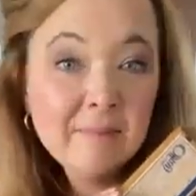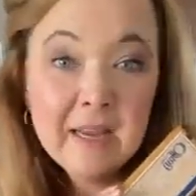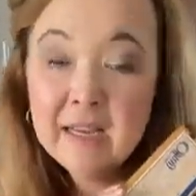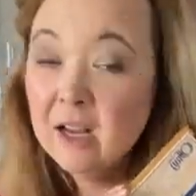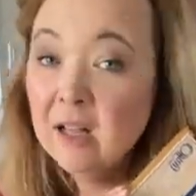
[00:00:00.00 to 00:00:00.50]
I
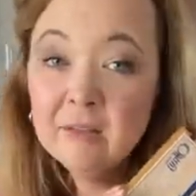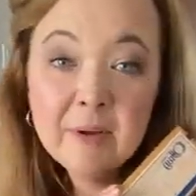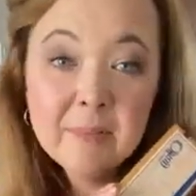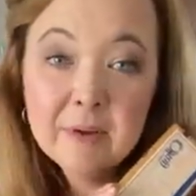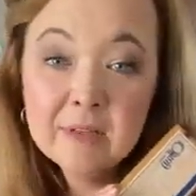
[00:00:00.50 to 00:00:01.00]
make all
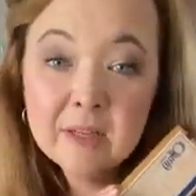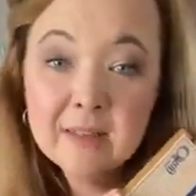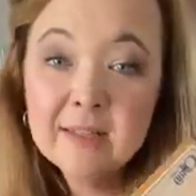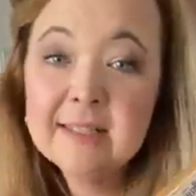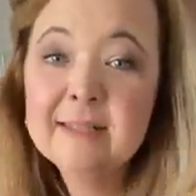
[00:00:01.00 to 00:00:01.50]
of my bows
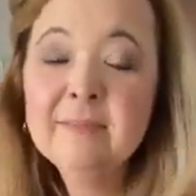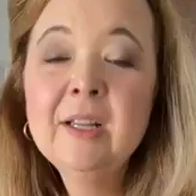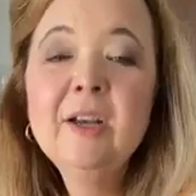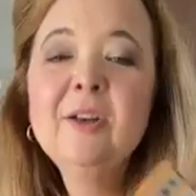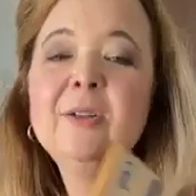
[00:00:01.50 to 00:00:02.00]
on this.
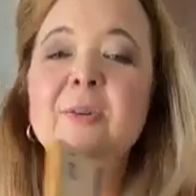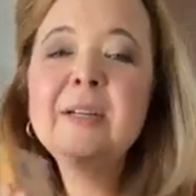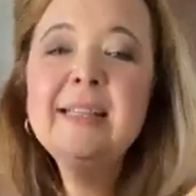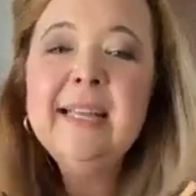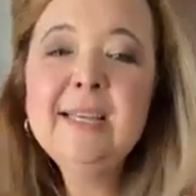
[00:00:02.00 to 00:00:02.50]

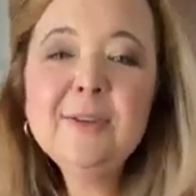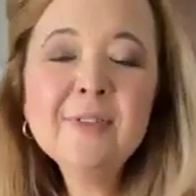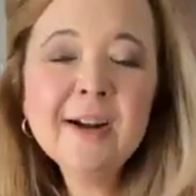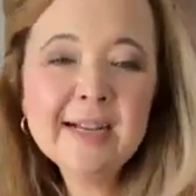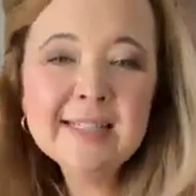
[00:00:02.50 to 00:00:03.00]
Lori, thank
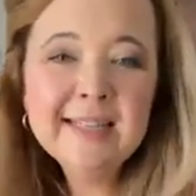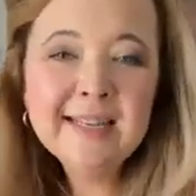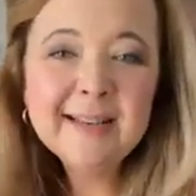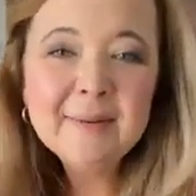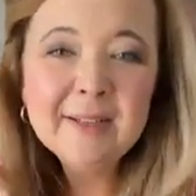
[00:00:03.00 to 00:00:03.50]
you for
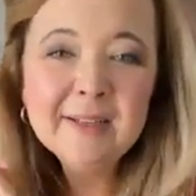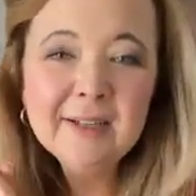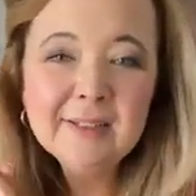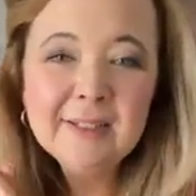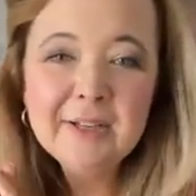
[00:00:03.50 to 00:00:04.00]
asking about
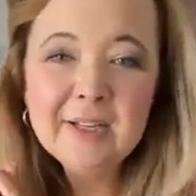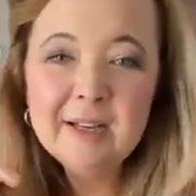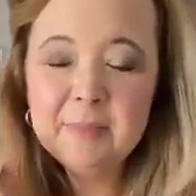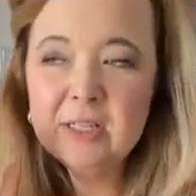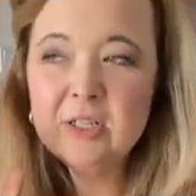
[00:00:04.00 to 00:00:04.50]
the culinary
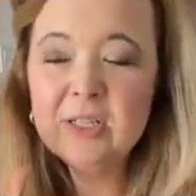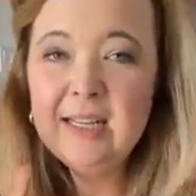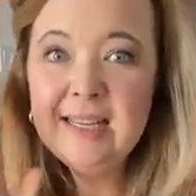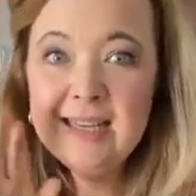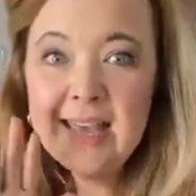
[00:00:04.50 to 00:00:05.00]

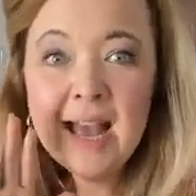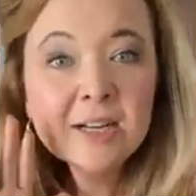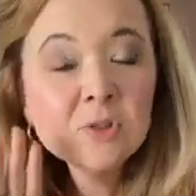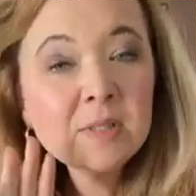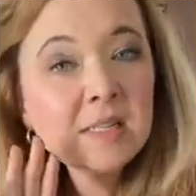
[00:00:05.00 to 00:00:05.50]
competition. He
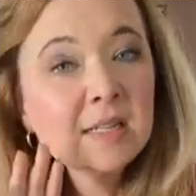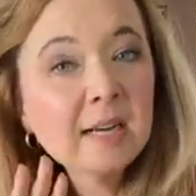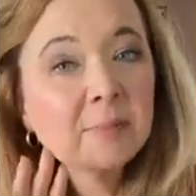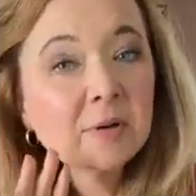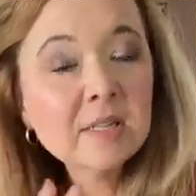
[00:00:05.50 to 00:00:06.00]
actually
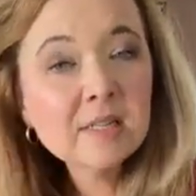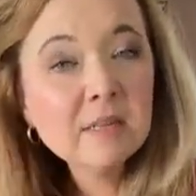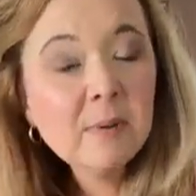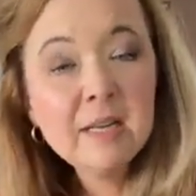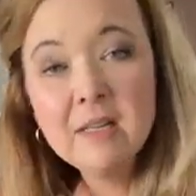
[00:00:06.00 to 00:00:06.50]
did not
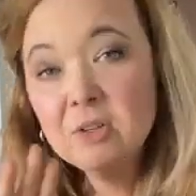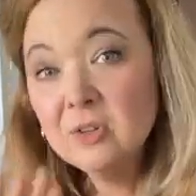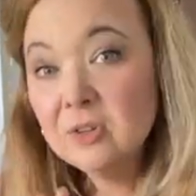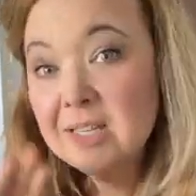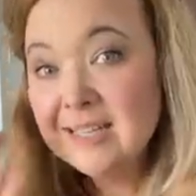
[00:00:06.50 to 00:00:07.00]
participate in
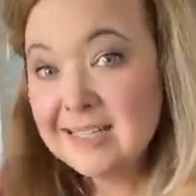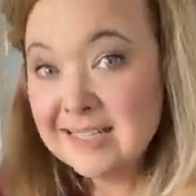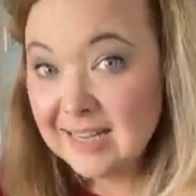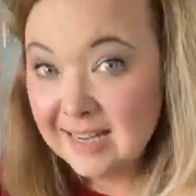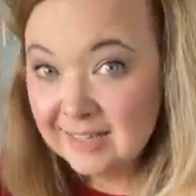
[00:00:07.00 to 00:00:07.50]
the cooking
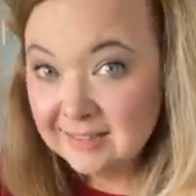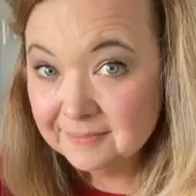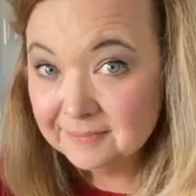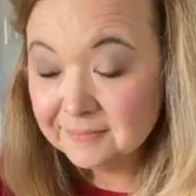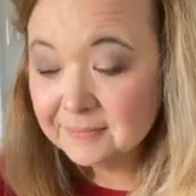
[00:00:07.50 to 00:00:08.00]
side.